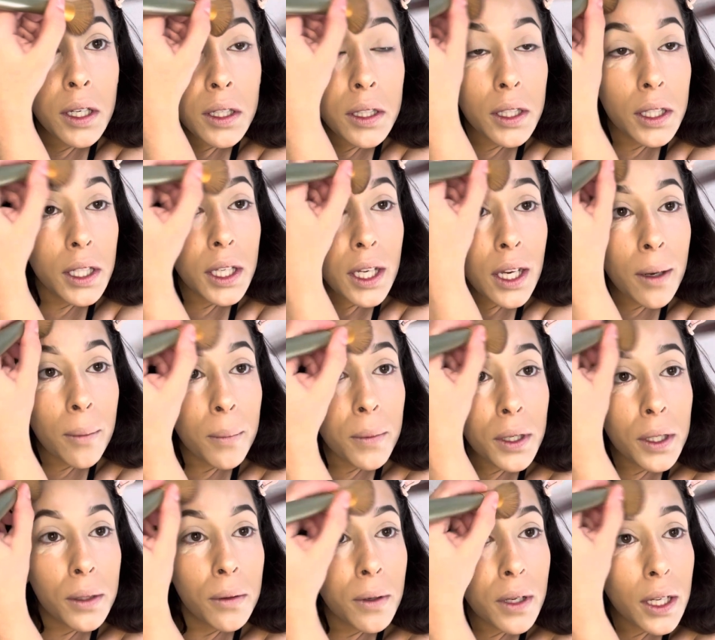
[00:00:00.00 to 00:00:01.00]
the camera,
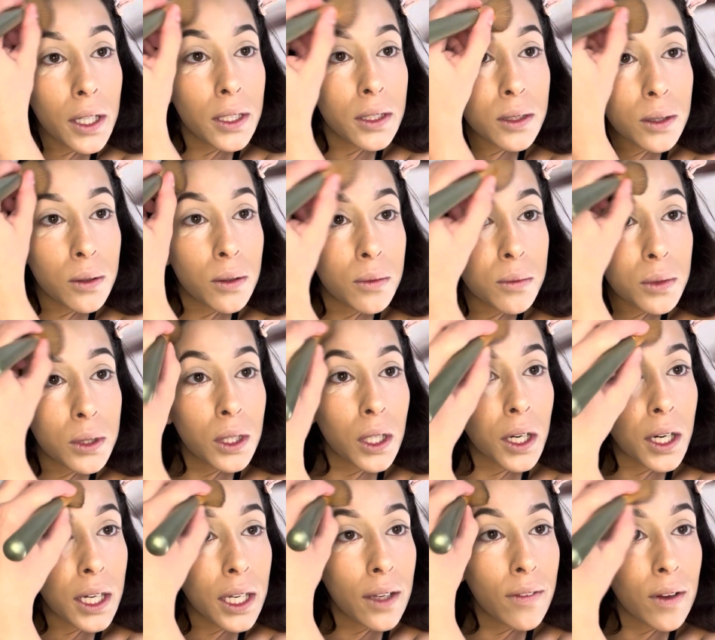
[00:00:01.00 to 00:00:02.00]
you guys, so I'm
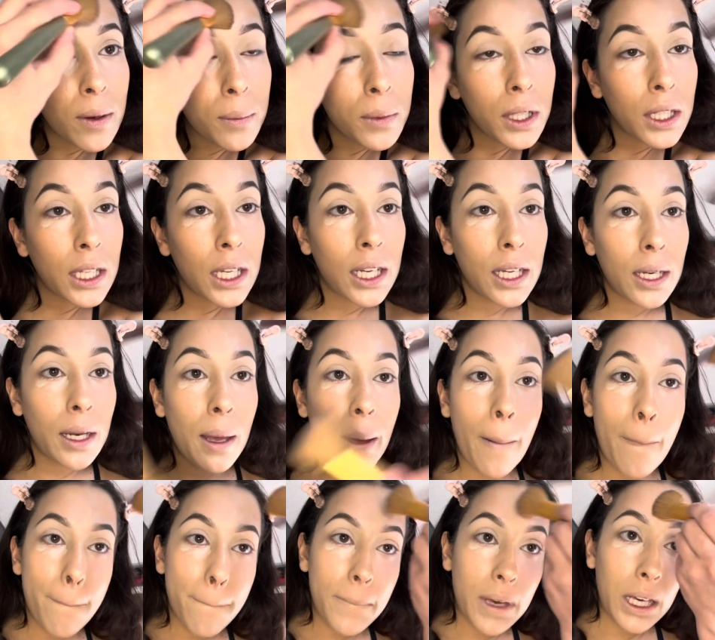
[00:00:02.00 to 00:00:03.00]
sorry if I'm looking
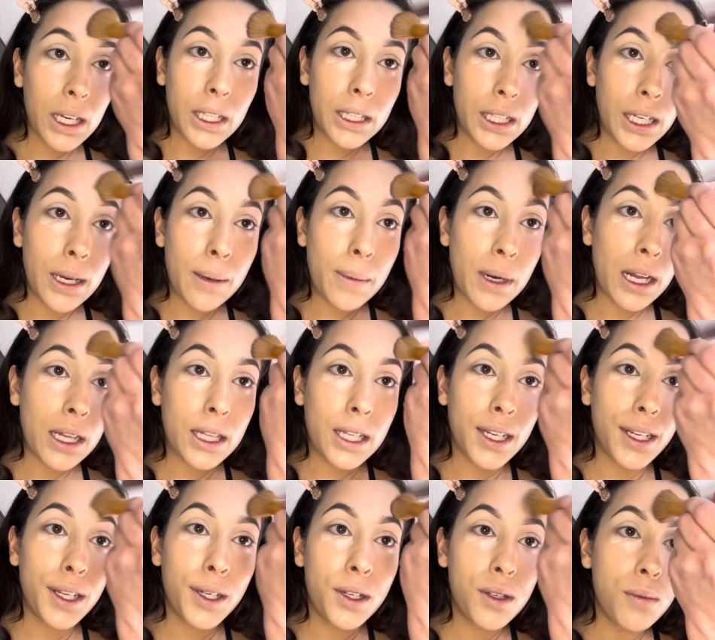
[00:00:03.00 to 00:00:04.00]
back there, but I
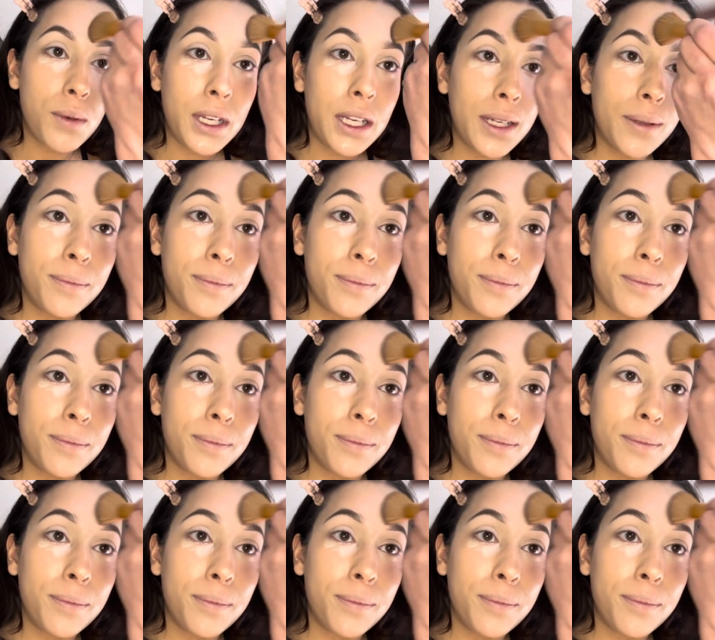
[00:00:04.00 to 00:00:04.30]
thought, you know what,